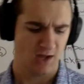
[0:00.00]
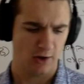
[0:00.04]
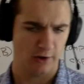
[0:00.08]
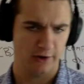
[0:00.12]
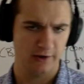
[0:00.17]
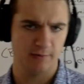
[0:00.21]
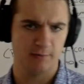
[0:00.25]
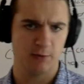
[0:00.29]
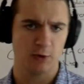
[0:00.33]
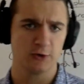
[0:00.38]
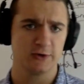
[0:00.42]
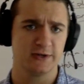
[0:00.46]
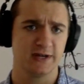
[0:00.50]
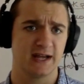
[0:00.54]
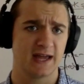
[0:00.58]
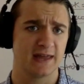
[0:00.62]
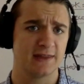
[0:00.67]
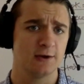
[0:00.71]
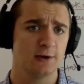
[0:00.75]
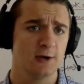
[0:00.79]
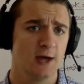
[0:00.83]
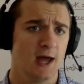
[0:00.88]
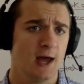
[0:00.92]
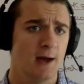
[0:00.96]
on the board
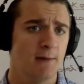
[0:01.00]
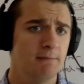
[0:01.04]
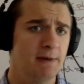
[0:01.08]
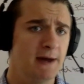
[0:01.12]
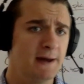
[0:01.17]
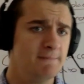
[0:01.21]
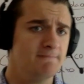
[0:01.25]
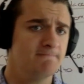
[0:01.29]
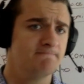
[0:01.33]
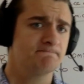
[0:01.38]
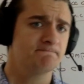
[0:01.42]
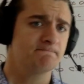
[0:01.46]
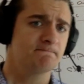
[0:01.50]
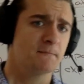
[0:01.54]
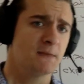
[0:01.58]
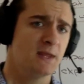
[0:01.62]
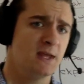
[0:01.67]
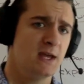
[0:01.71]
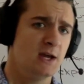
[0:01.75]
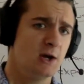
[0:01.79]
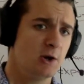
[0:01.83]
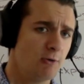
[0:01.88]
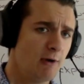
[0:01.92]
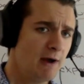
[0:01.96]
together. But
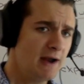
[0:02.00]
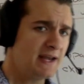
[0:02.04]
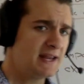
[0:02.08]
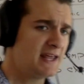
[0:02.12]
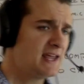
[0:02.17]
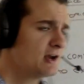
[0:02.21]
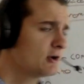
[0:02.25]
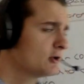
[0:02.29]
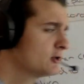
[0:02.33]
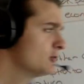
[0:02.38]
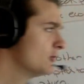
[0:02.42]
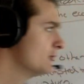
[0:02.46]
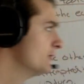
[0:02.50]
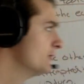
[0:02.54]
right here,